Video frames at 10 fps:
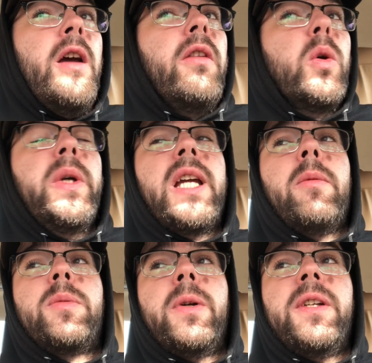The weekend
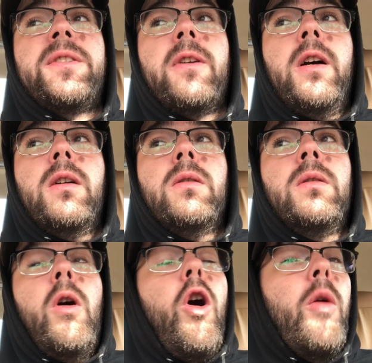was pretty slow.
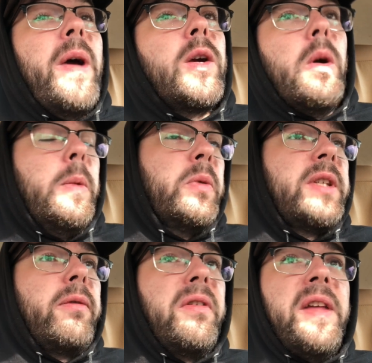All my equipment was
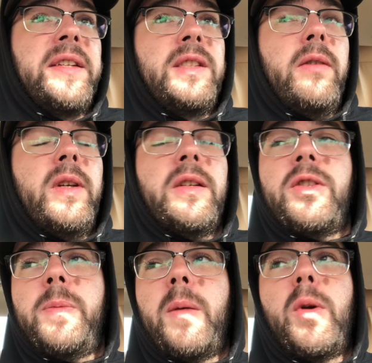out for Thanksgiving. It's
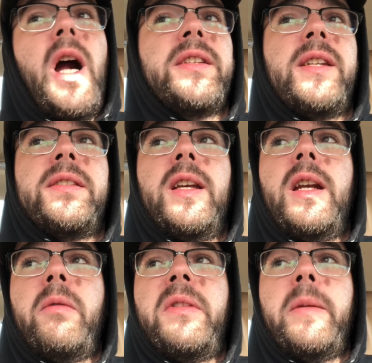just been a process getting
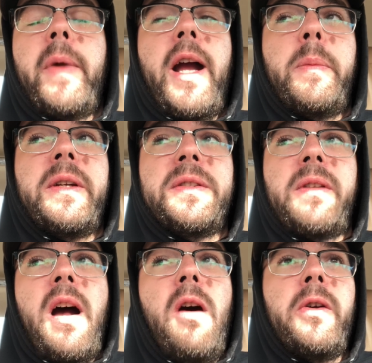everything back because of the
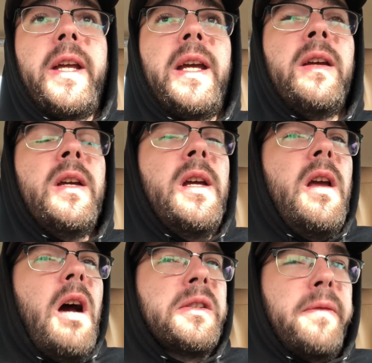holiday.
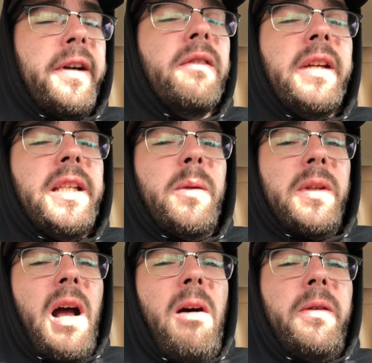I was very lenient with
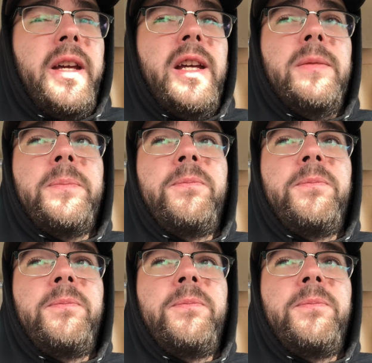the holiday.